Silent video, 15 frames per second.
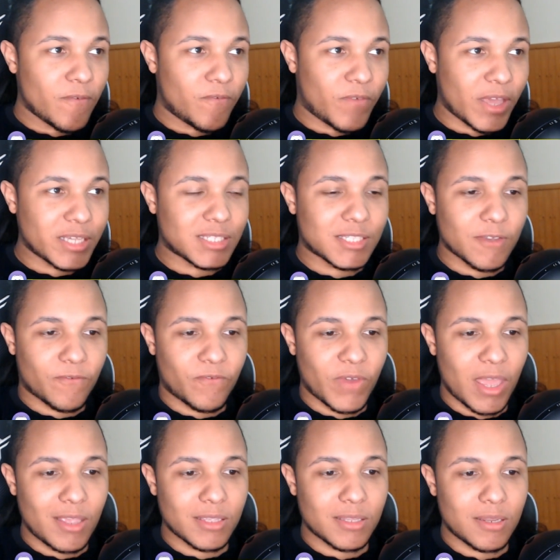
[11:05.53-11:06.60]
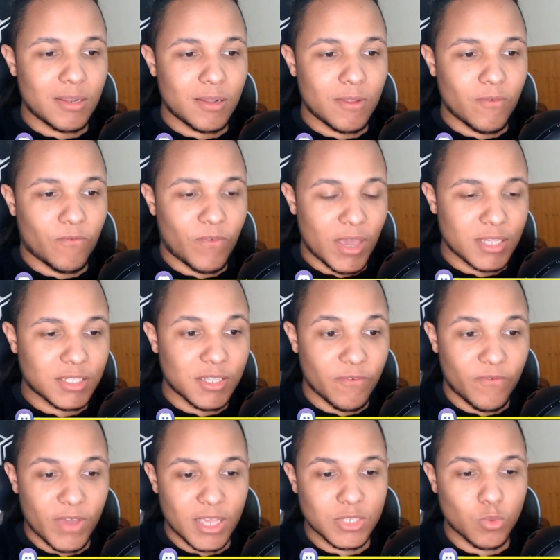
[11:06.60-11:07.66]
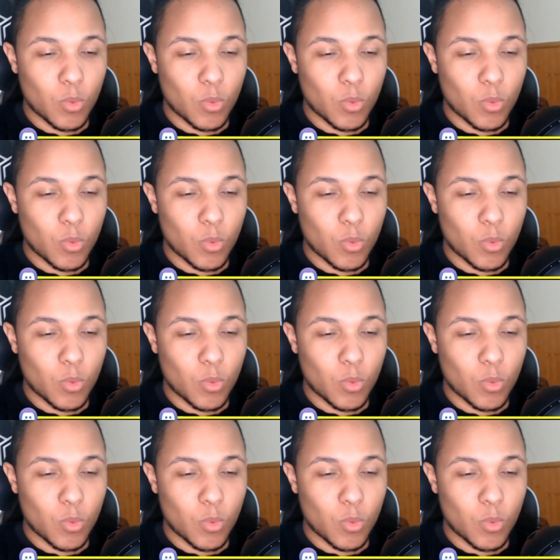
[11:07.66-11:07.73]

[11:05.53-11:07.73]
face to face